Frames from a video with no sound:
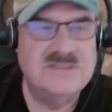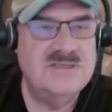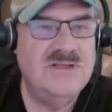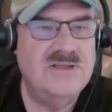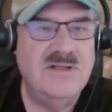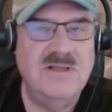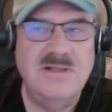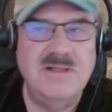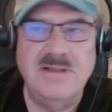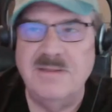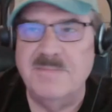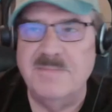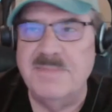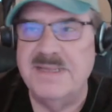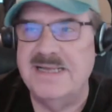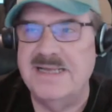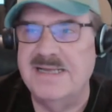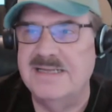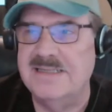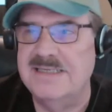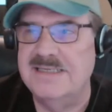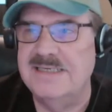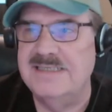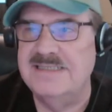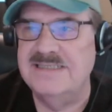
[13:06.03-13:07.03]
it's all
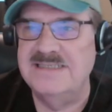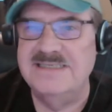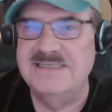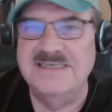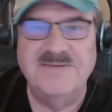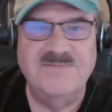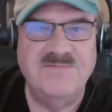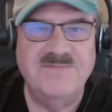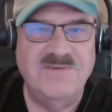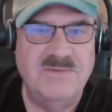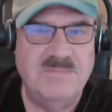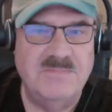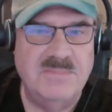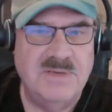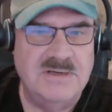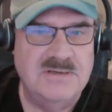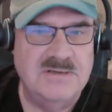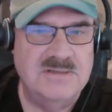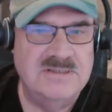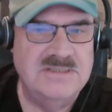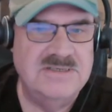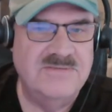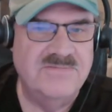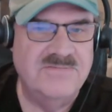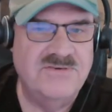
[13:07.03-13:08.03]
about these different
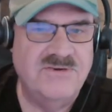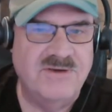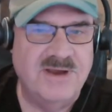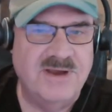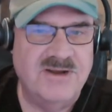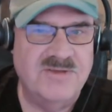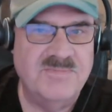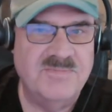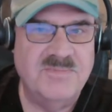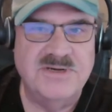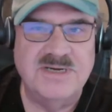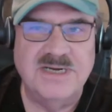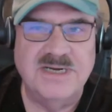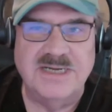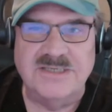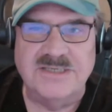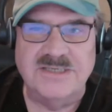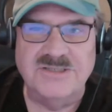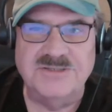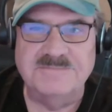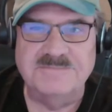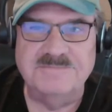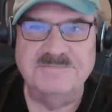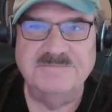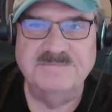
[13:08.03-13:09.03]
modes of
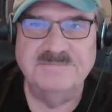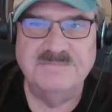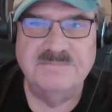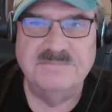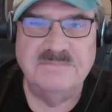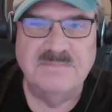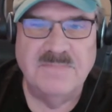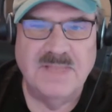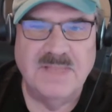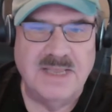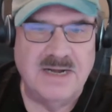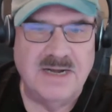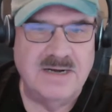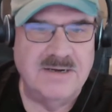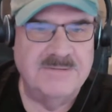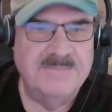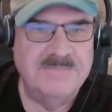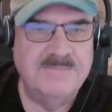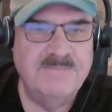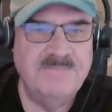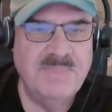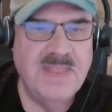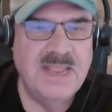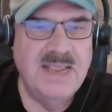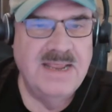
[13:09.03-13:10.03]
transportation, you
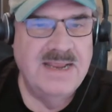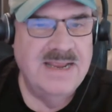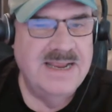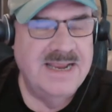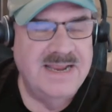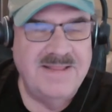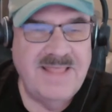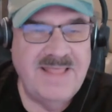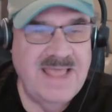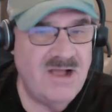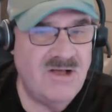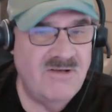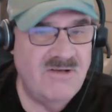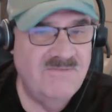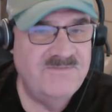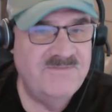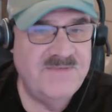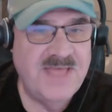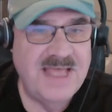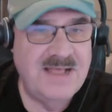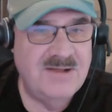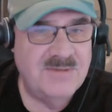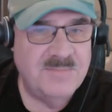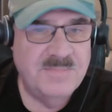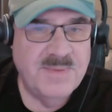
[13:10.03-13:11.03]
know? And they all
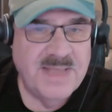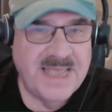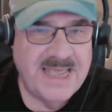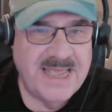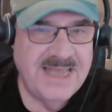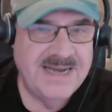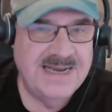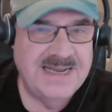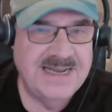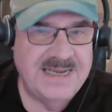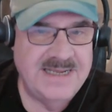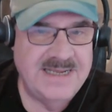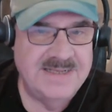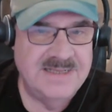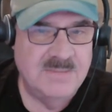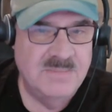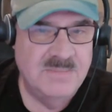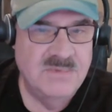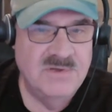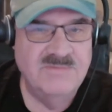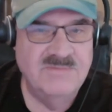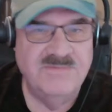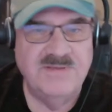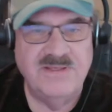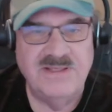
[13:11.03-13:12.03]
failed badly in the
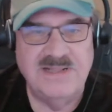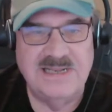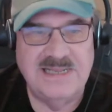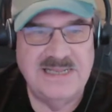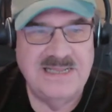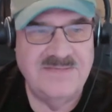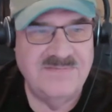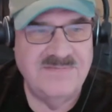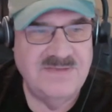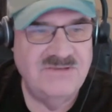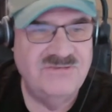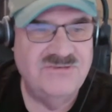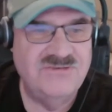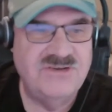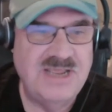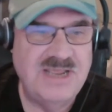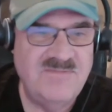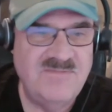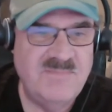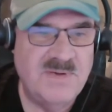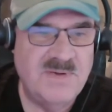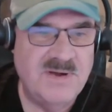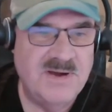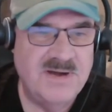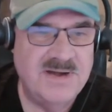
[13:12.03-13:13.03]
movie, leaving
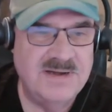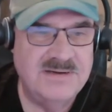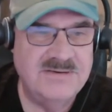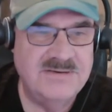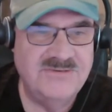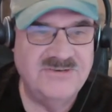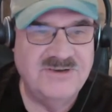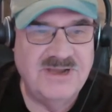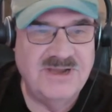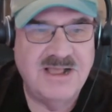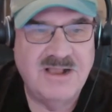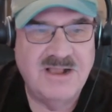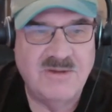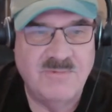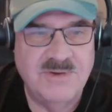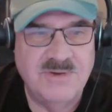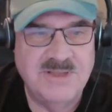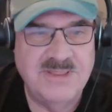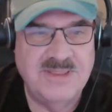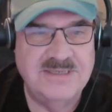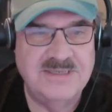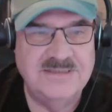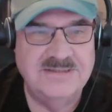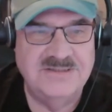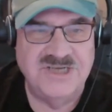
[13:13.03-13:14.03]
Steve Martin stuck
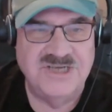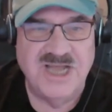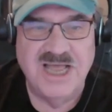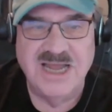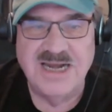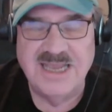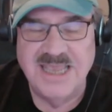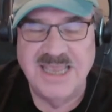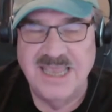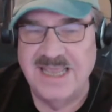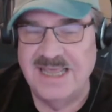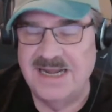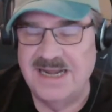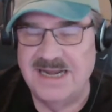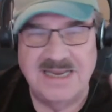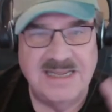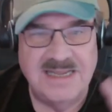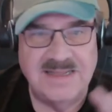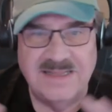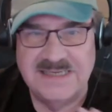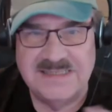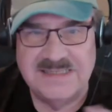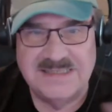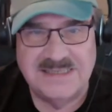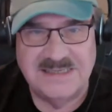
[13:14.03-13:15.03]
with John Candy
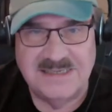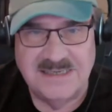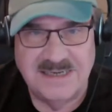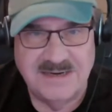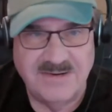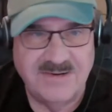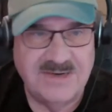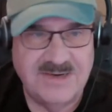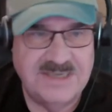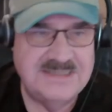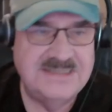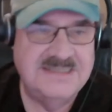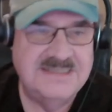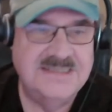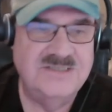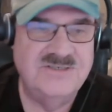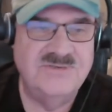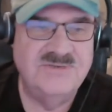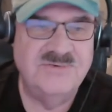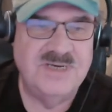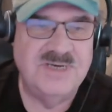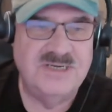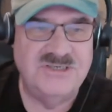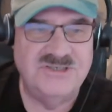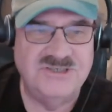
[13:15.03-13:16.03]
in these hilarious
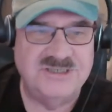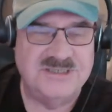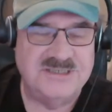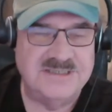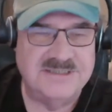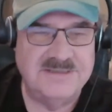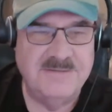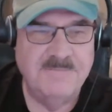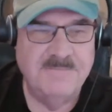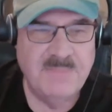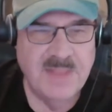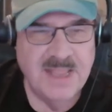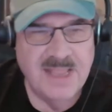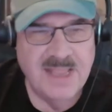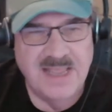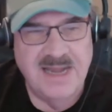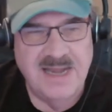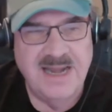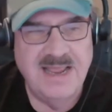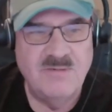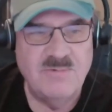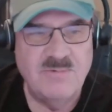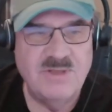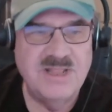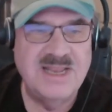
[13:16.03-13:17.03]
situations. And
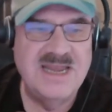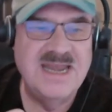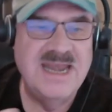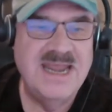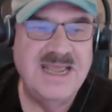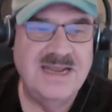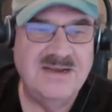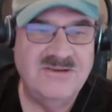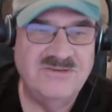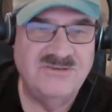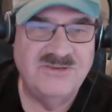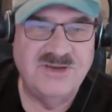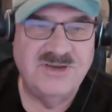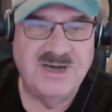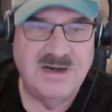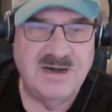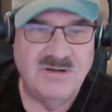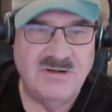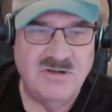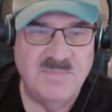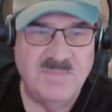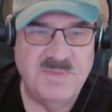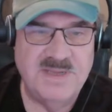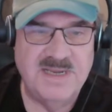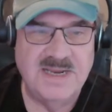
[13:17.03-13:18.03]
now, with net
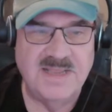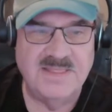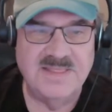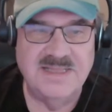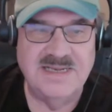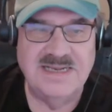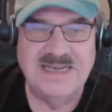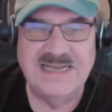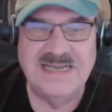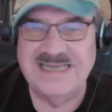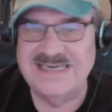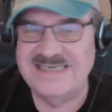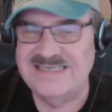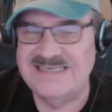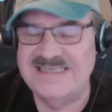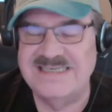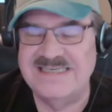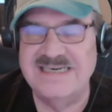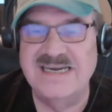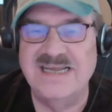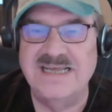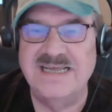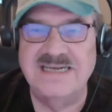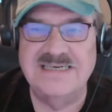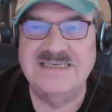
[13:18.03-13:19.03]
zero being the latest
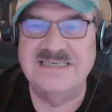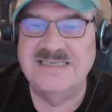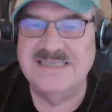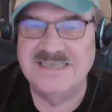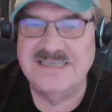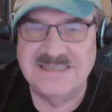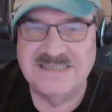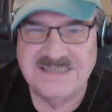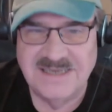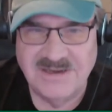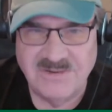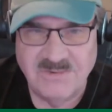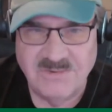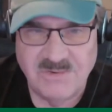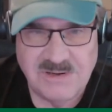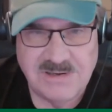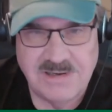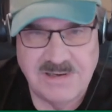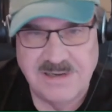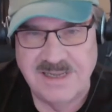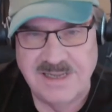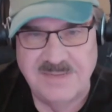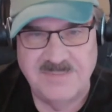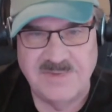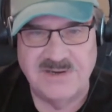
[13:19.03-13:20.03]
nonsensical
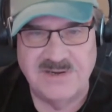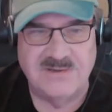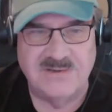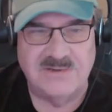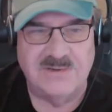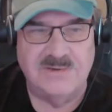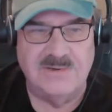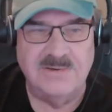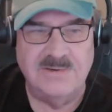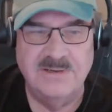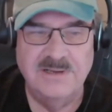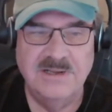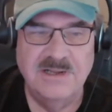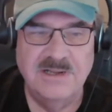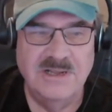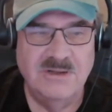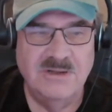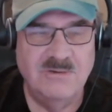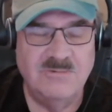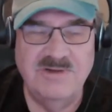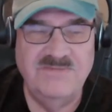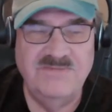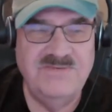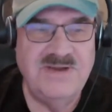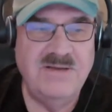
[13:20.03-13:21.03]
climate goal,
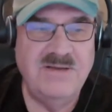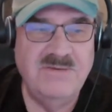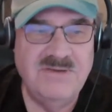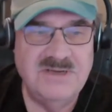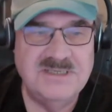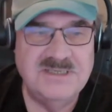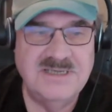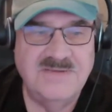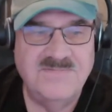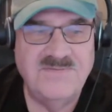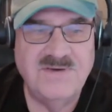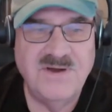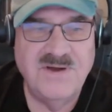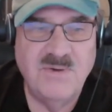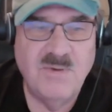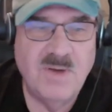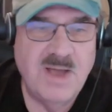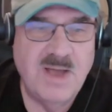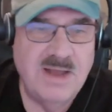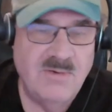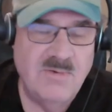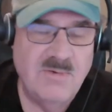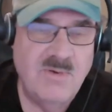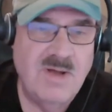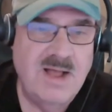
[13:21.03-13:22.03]
we noticed that for
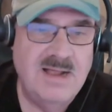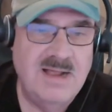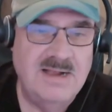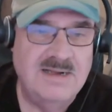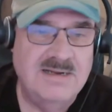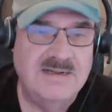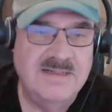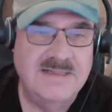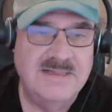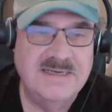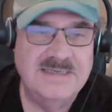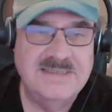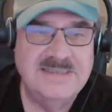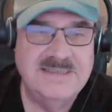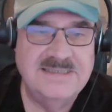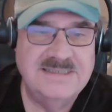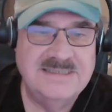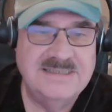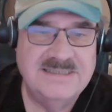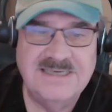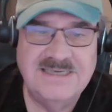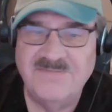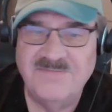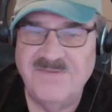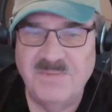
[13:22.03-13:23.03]
quite a while,
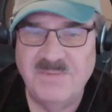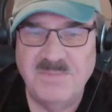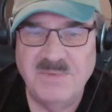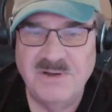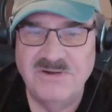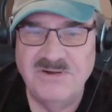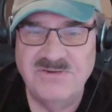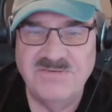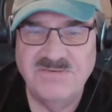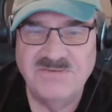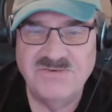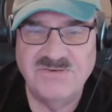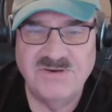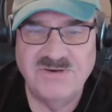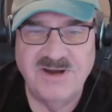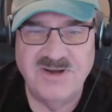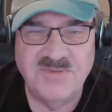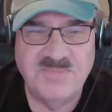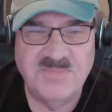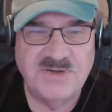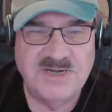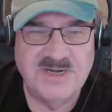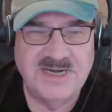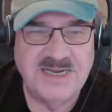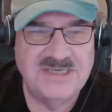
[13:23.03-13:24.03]
these different modes of
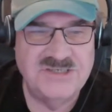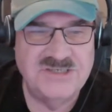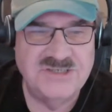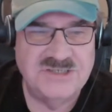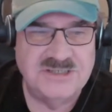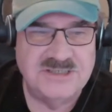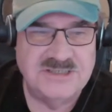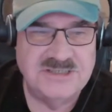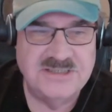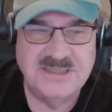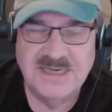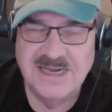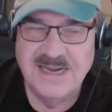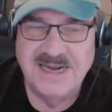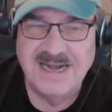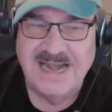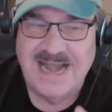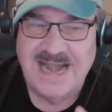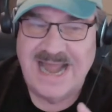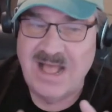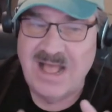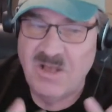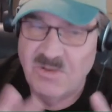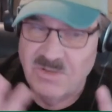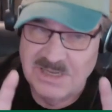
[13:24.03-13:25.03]
transportation,
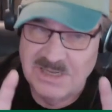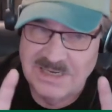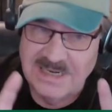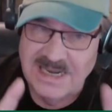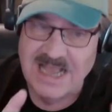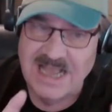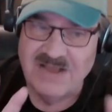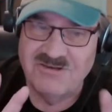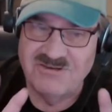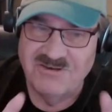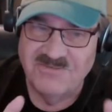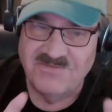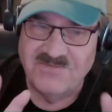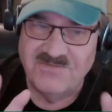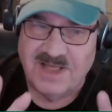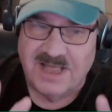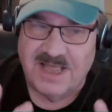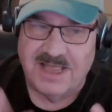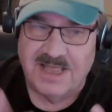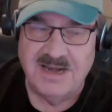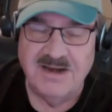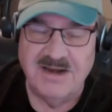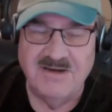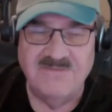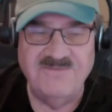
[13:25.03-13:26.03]
now
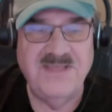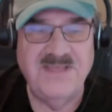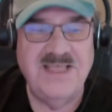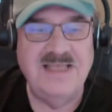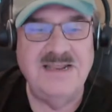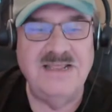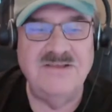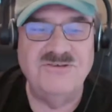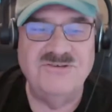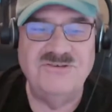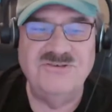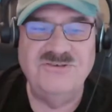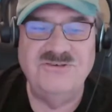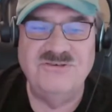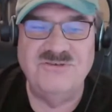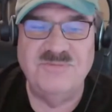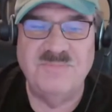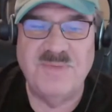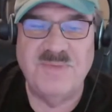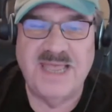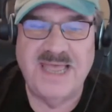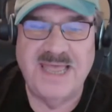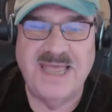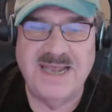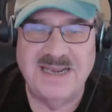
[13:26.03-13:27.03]
electrified, are failing just as
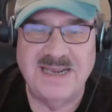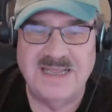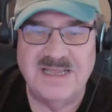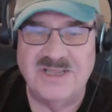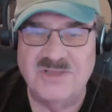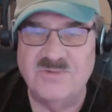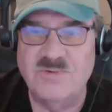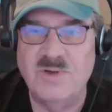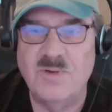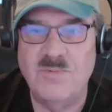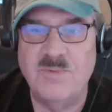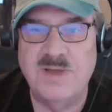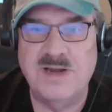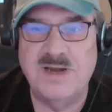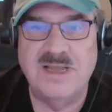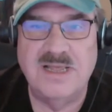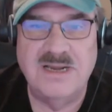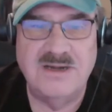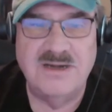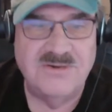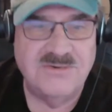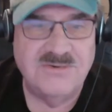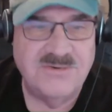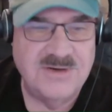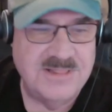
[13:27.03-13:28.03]
badly as what went
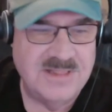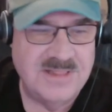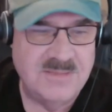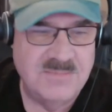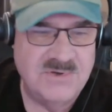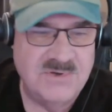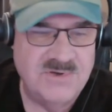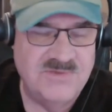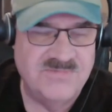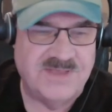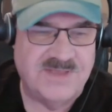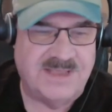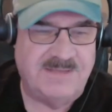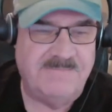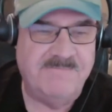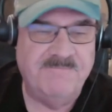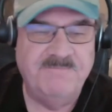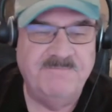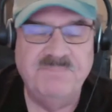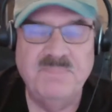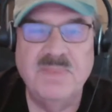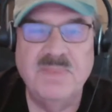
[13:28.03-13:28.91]
on during the movie.